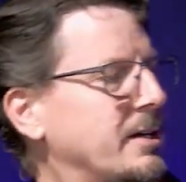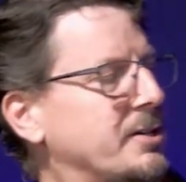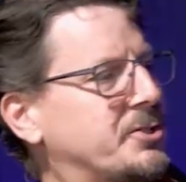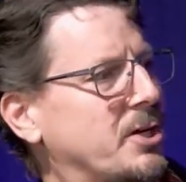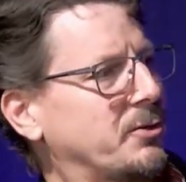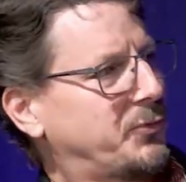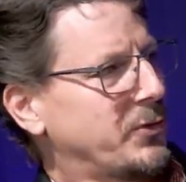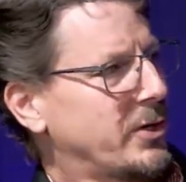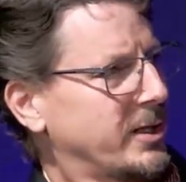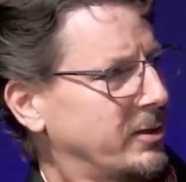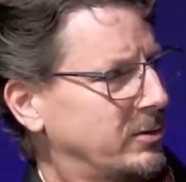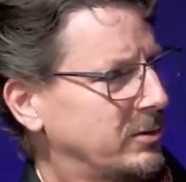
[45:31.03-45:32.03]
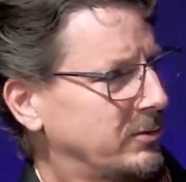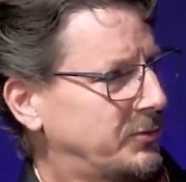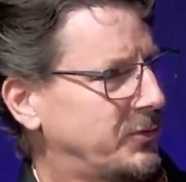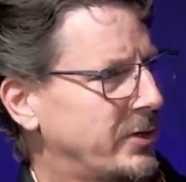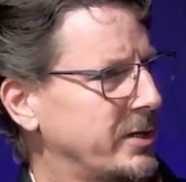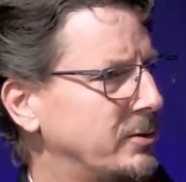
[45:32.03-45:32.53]
So
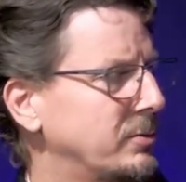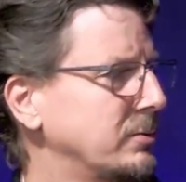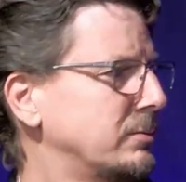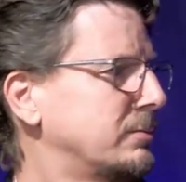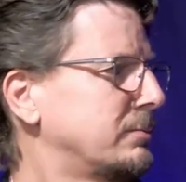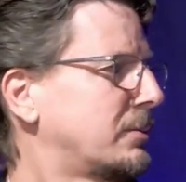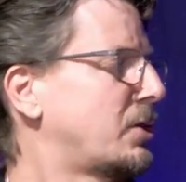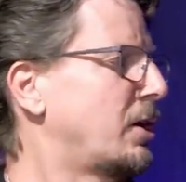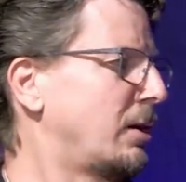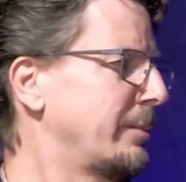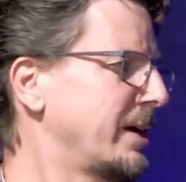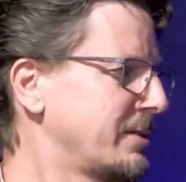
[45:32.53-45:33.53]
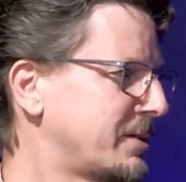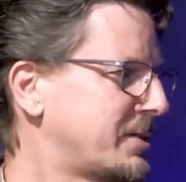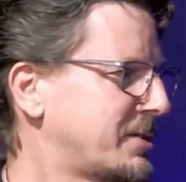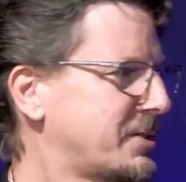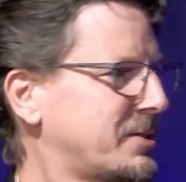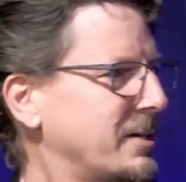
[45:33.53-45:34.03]
final comments
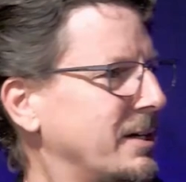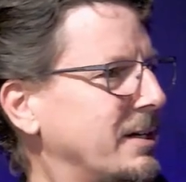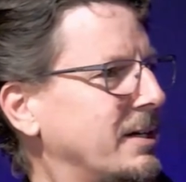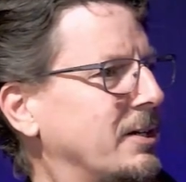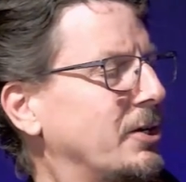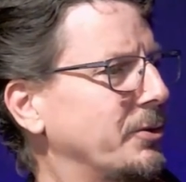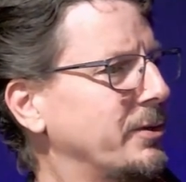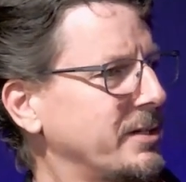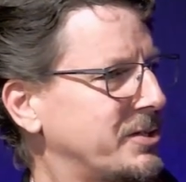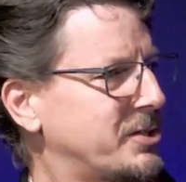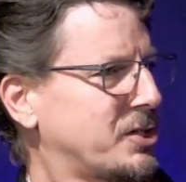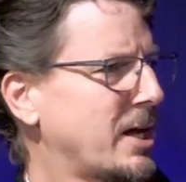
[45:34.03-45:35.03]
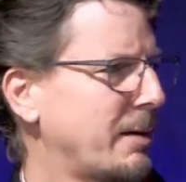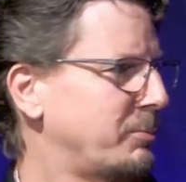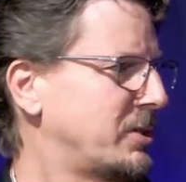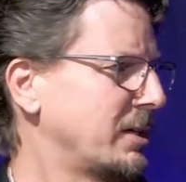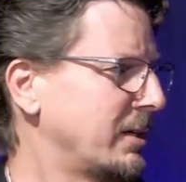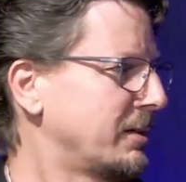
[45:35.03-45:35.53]
on this
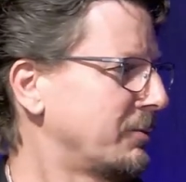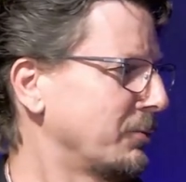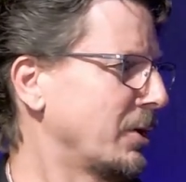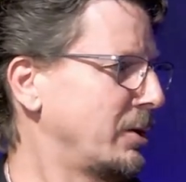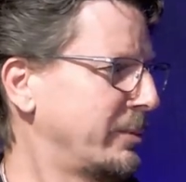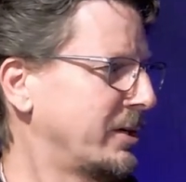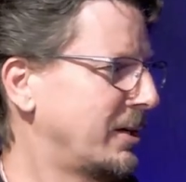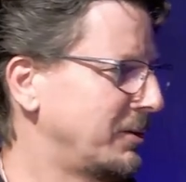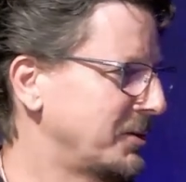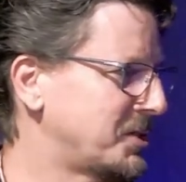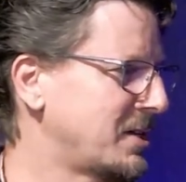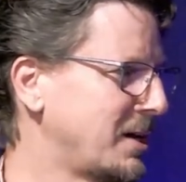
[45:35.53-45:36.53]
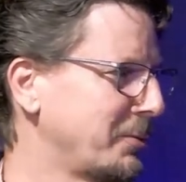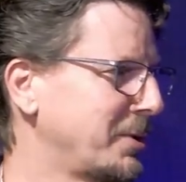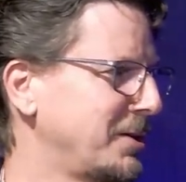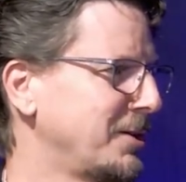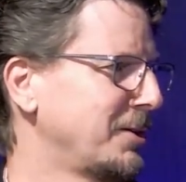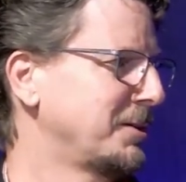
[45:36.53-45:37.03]
chapter. Roman, I'll start
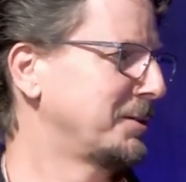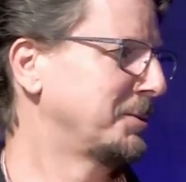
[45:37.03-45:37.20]
with you.